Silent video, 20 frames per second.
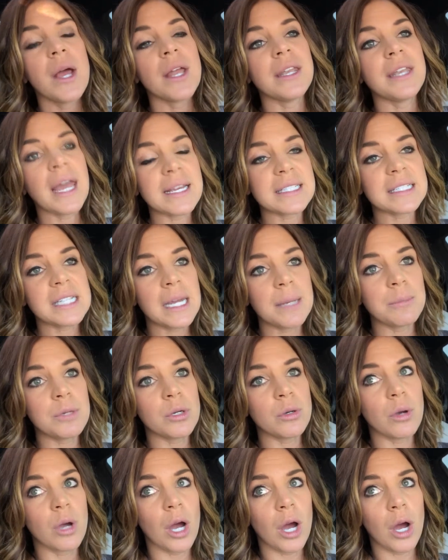next time
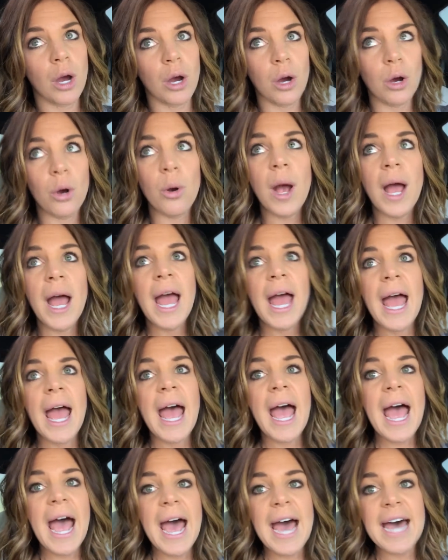you go,
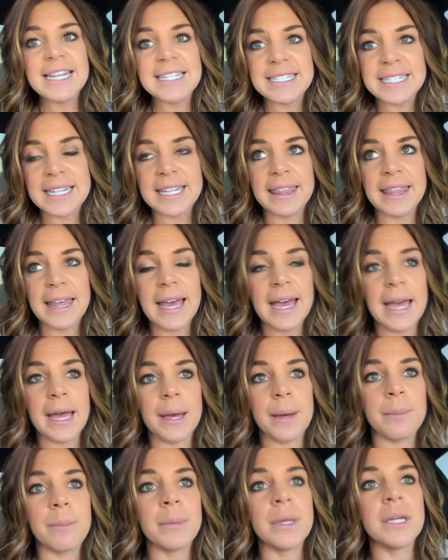ask
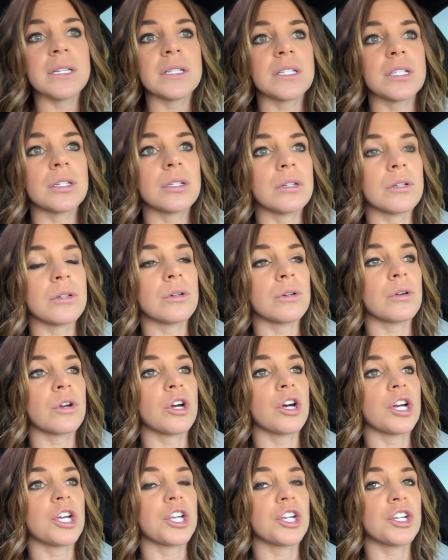them to
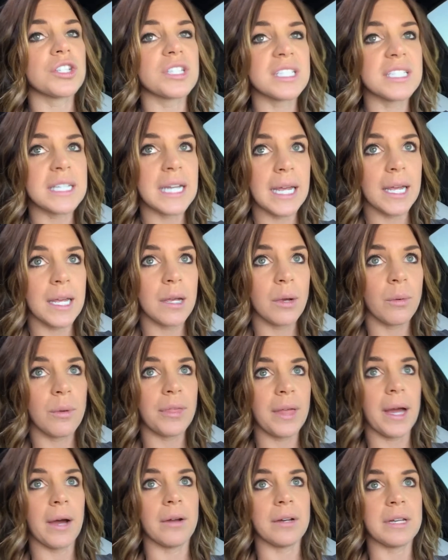cook your steak
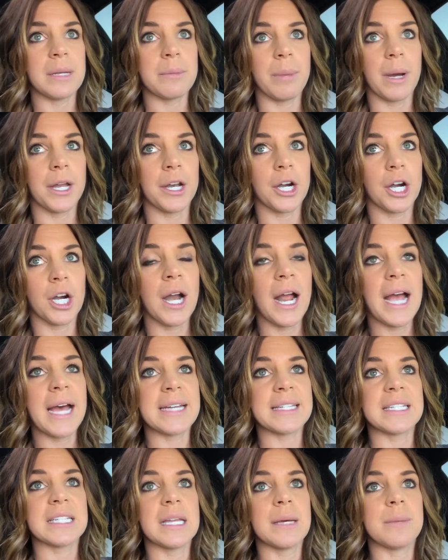without any butter.
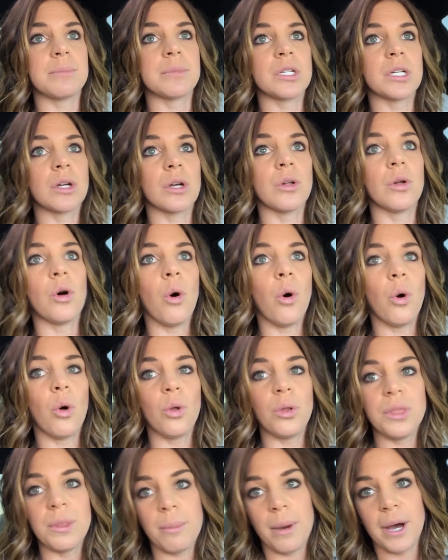Ask them to
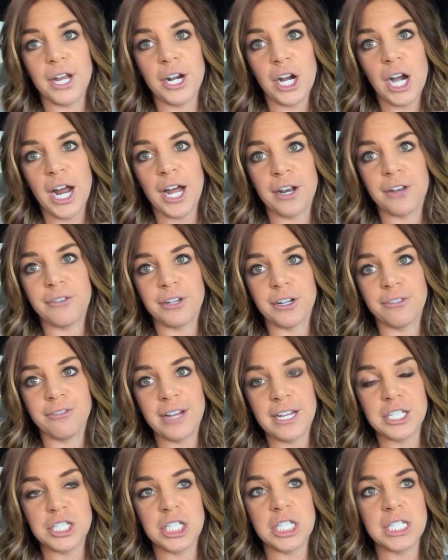hold the butter out of your
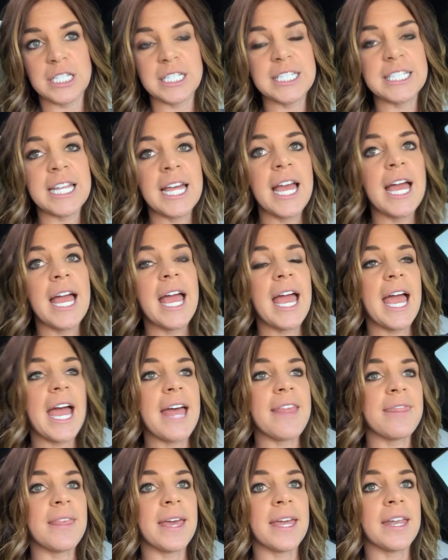veggies.
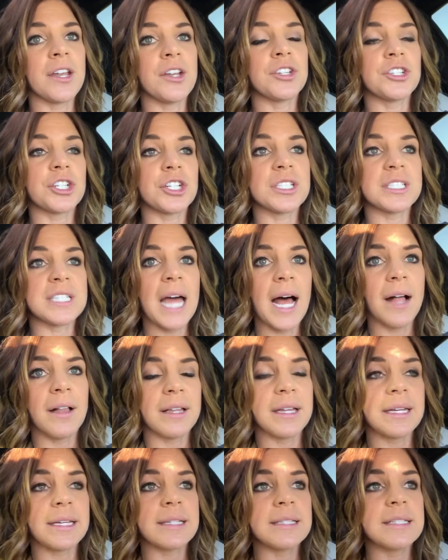And then on your
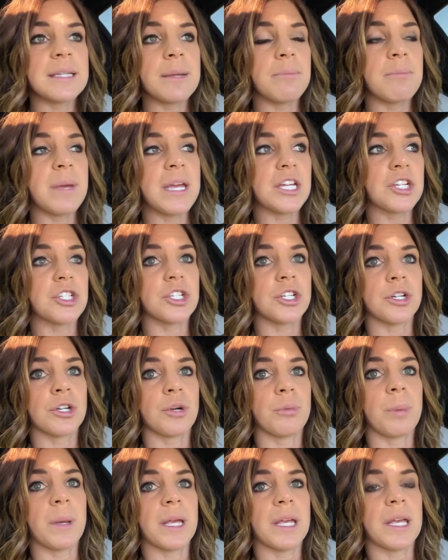salads, make sure
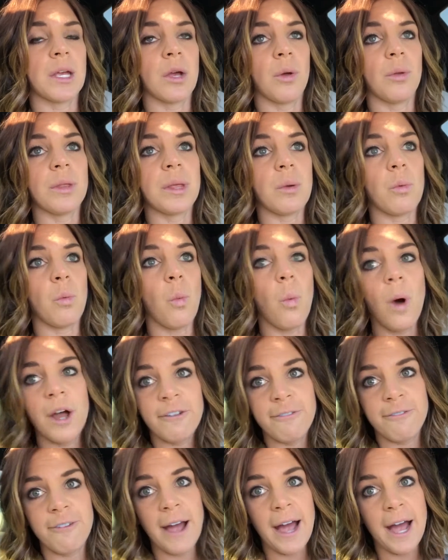you're picking only
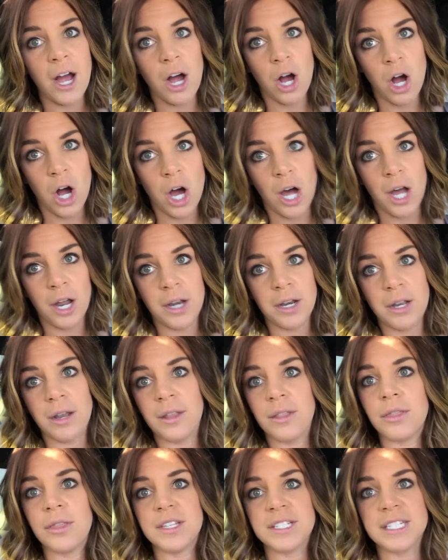one fat
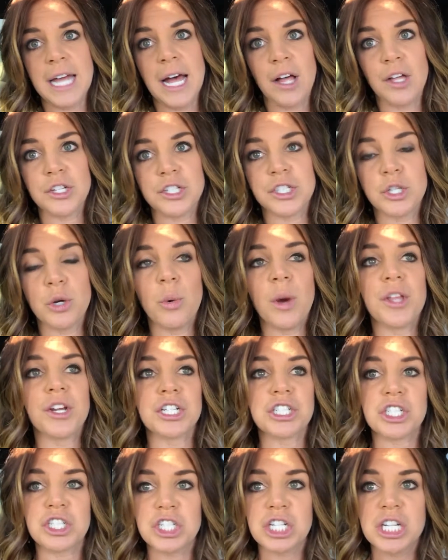on the salad. So whether
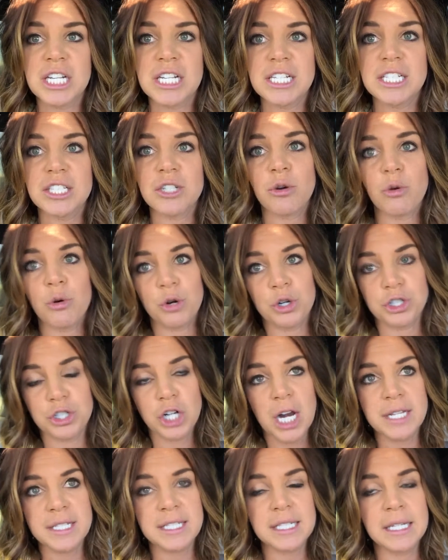it's cheese or
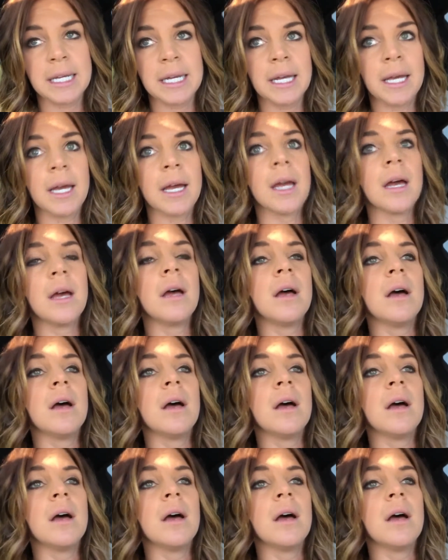dressing,